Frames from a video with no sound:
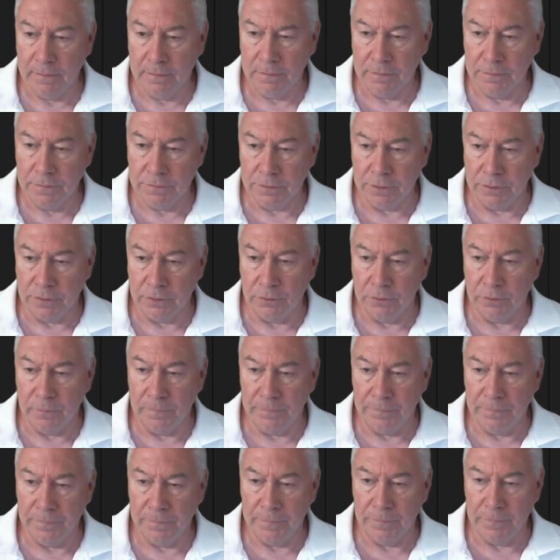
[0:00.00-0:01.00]
So
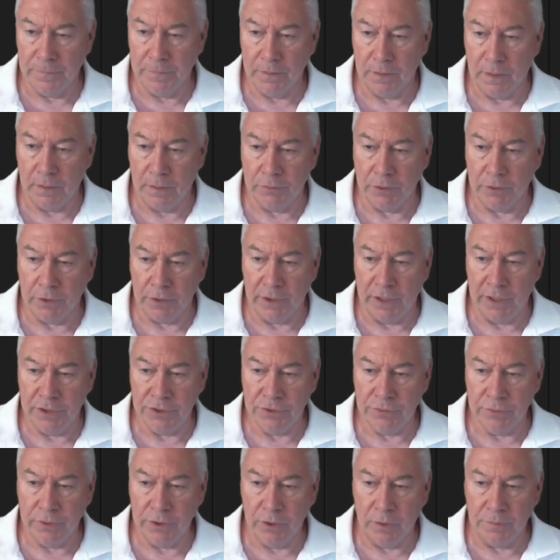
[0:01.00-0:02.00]
I've got a
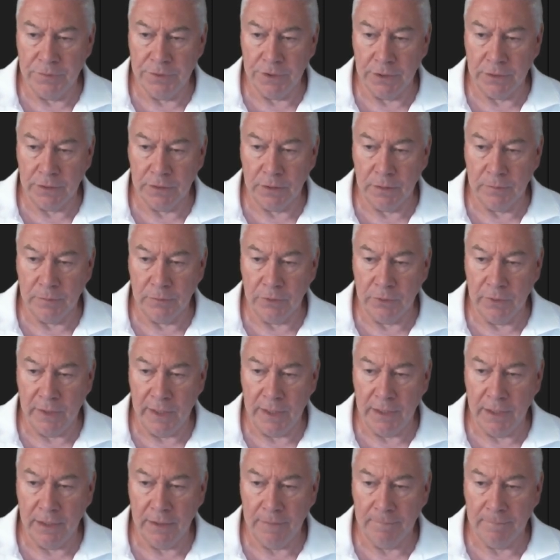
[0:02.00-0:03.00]
history object that I'm
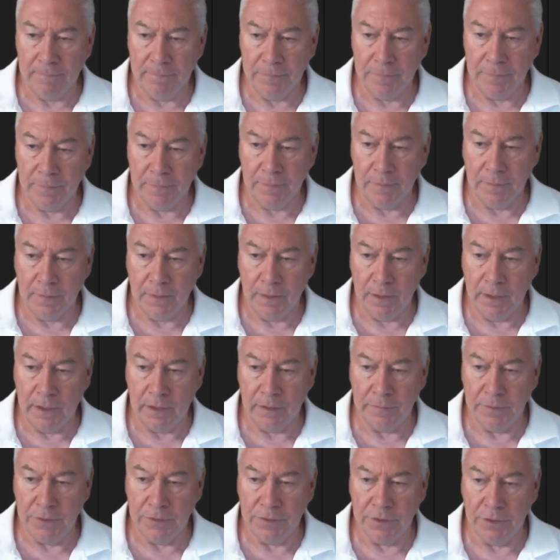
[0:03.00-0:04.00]
creating, and
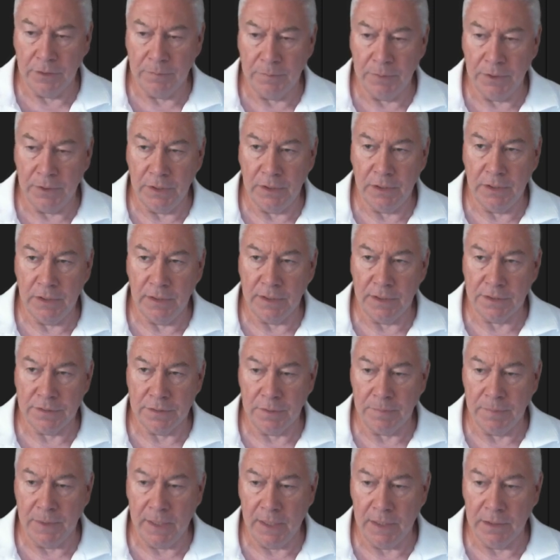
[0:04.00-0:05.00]
I'm using the PD, that's the
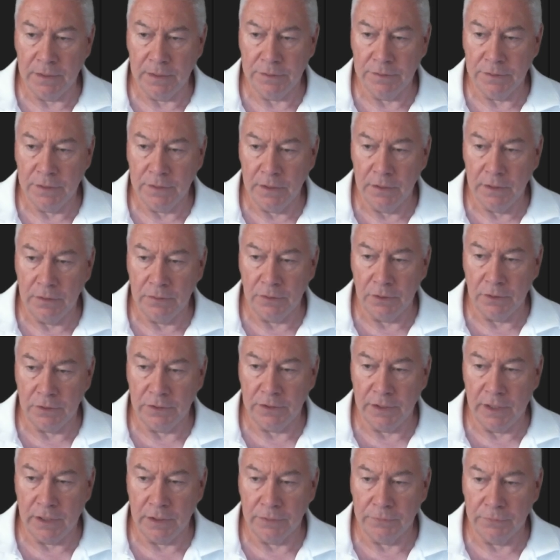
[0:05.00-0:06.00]

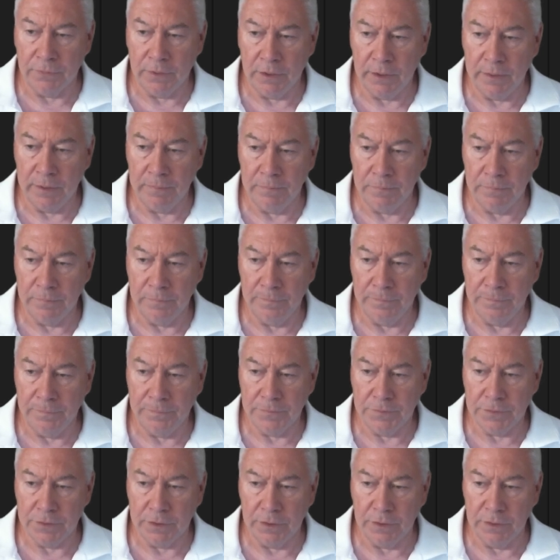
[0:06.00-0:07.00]
pandas.data frame,
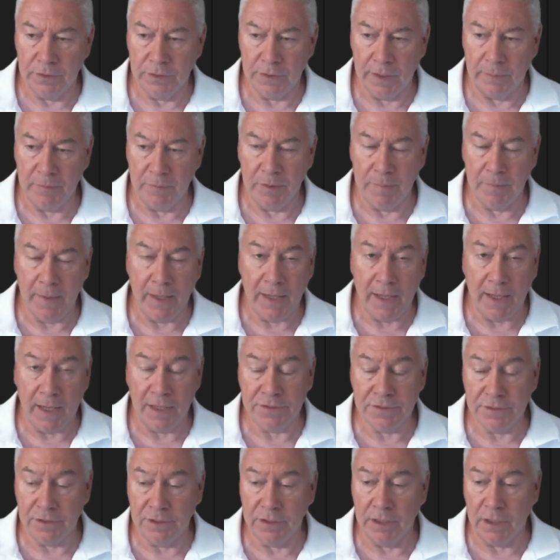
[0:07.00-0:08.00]
so coming back
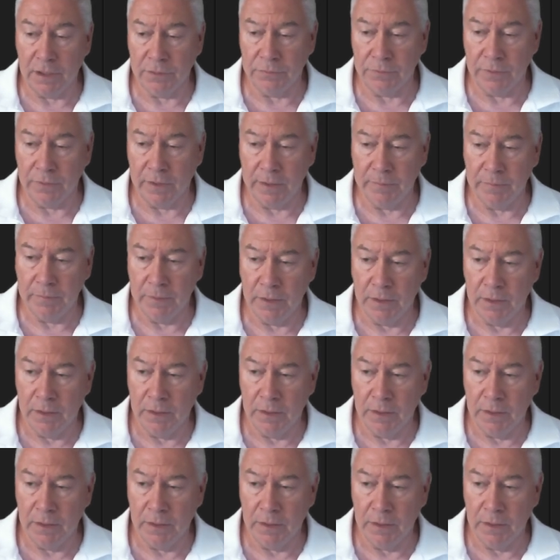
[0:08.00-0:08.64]
as a data frame.